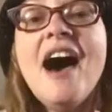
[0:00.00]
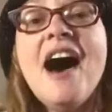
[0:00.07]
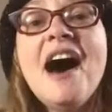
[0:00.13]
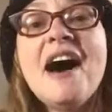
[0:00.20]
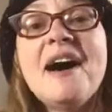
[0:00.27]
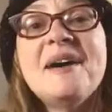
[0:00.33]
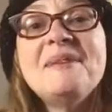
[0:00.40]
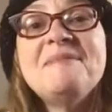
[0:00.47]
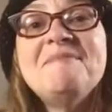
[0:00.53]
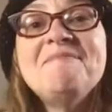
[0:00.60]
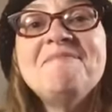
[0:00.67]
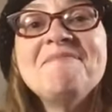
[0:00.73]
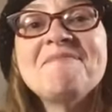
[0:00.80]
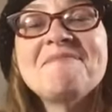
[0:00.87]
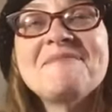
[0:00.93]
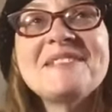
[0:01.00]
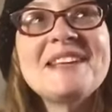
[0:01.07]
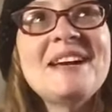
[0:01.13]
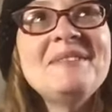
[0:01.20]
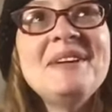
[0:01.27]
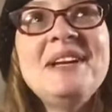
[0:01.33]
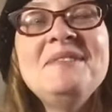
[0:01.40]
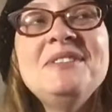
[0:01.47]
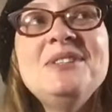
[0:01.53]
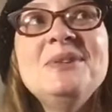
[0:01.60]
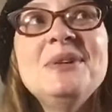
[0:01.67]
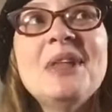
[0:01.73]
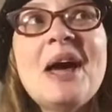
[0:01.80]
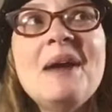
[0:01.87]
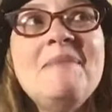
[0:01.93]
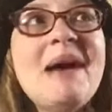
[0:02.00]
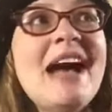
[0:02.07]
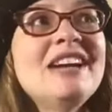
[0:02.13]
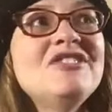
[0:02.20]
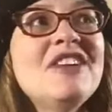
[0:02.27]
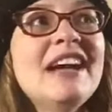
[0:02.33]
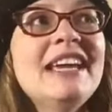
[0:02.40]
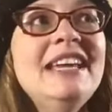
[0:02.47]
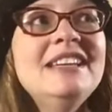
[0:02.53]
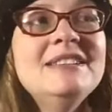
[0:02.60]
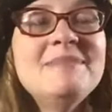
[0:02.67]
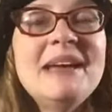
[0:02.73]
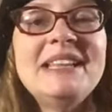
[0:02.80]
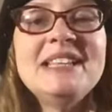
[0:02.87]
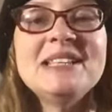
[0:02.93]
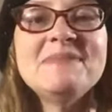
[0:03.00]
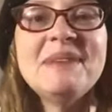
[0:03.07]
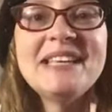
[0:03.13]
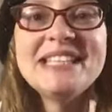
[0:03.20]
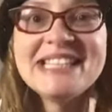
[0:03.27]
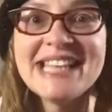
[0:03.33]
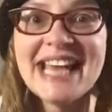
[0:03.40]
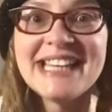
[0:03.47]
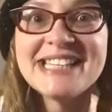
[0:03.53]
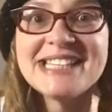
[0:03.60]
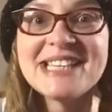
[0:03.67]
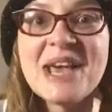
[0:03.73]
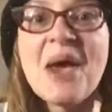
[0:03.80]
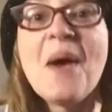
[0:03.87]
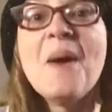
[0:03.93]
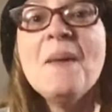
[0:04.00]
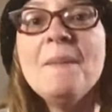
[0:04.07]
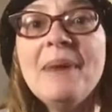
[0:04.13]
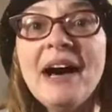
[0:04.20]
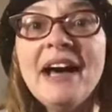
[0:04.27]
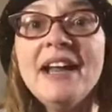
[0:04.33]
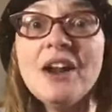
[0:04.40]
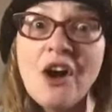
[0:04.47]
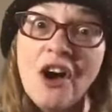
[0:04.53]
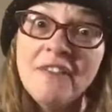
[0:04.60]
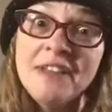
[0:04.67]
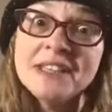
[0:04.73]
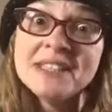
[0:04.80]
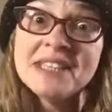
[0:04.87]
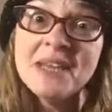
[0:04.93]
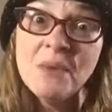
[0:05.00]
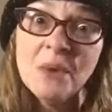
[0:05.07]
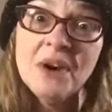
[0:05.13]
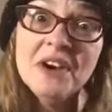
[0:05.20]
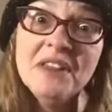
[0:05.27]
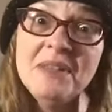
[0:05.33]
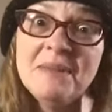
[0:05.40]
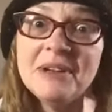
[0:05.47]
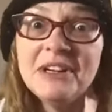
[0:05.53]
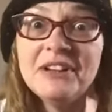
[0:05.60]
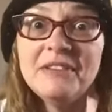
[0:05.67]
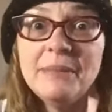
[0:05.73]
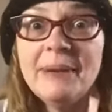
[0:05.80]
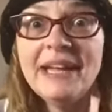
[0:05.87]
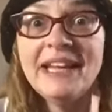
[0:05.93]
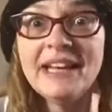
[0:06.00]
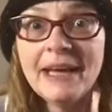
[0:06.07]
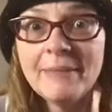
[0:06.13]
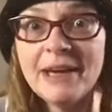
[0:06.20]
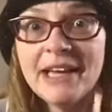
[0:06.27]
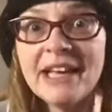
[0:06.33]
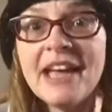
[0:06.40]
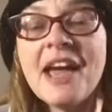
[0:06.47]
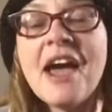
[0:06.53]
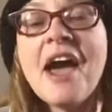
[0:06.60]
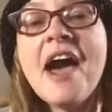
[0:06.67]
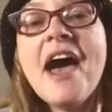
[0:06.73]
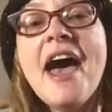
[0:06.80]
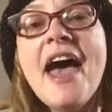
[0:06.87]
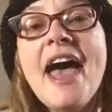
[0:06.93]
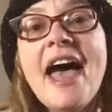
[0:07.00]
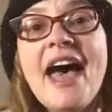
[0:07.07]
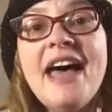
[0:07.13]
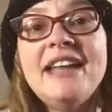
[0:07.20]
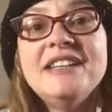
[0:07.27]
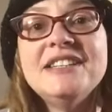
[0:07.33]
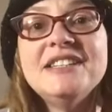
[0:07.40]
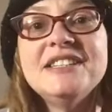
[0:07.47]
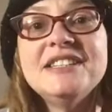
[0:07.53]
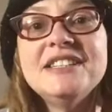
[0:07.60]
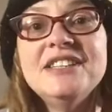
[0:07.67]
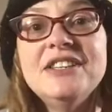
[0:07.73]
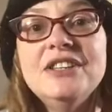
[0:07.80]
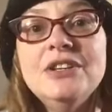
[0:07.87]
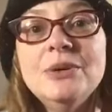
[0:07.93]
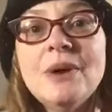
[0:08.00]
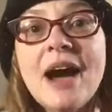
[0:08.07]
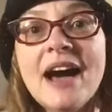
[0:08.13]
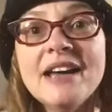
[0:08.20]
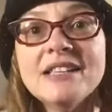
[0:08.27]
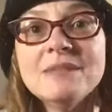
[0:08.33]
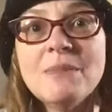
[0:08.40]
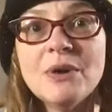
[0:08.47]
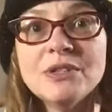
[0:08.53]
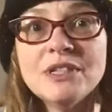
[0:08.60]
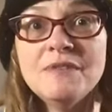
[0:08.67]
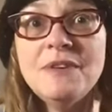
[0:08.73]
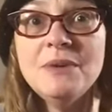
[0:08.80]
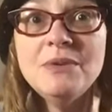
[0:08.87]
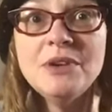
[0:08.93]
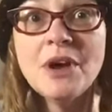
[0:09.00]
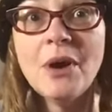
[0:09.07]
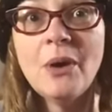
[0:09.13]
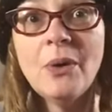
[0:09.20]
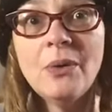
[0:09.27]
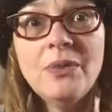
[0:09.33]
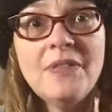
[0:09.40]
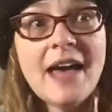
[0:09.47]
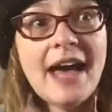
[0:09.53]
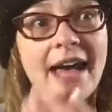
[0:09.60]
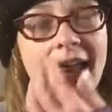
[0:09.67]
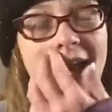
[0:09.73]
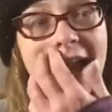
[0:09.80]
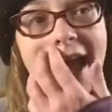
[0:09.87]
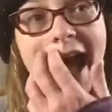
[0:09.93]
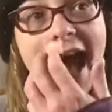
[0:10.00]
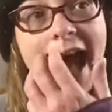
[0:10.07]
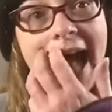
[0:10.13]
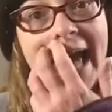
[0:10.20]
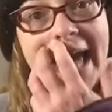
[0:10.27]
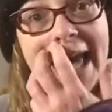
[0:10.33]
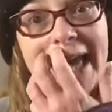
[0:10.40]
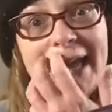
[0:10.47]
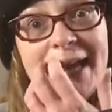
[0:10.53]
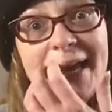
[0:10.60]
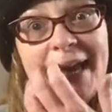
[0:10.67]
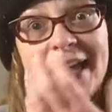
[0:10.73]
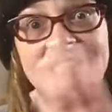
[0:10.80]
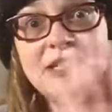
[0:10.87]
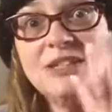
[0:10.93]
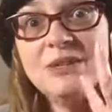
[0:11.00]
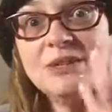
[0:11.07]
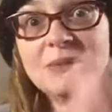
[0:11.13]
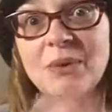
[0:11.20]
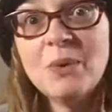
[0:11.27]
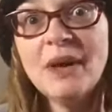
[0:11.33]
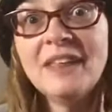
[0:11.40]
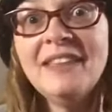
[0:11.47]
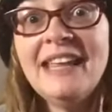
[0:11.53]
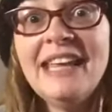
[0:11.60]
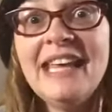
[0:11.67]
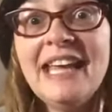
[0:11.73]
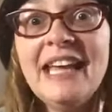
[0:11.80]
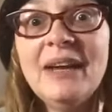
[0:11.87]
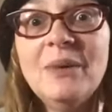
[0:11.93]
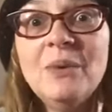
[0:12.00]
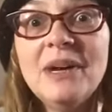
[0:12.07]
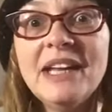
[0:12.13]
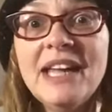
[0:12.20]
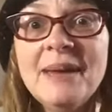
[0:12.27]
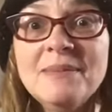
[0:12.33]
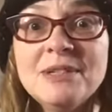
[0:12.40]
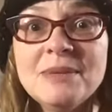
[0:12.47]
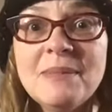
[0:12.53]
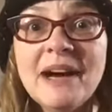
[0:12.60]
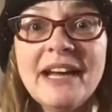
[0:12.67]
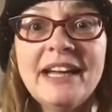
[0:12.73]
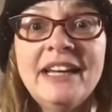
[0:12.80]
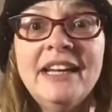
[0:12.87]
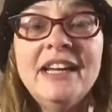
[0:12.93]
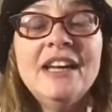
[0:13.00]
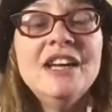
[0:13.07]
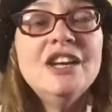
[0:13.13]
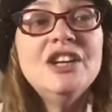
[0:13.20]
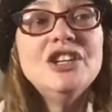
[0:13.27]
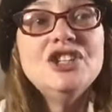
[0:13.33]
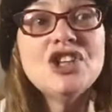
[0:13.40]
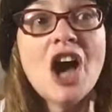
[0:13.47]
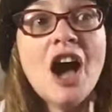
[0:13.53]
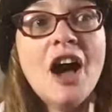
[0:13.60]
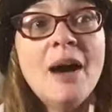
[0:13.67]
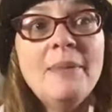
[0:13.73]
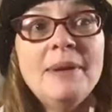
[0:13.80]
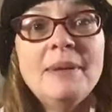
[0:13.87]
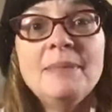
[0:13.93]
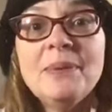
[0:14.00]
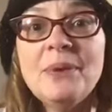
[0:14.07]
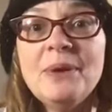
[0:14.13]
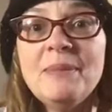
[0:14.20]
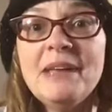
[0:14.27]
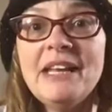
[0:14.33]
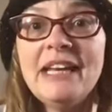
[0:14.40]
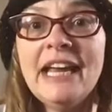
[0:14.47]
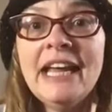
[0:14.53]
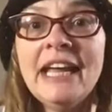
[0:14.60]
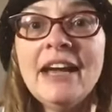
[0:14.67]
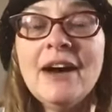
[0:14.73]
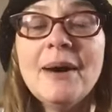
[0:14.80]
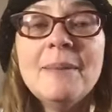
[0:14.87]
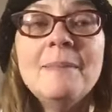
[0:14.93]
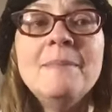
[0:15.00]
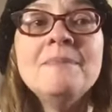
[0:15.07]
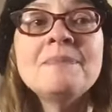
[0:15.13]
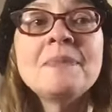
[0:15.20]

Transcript: Um, I'm gonna have to do a lot of backtracking to make this make sense. But obviously, we're in the middle of a pandemic. And you guys, most of you know that I had to do some quick thinking when it came to my job and employment and income.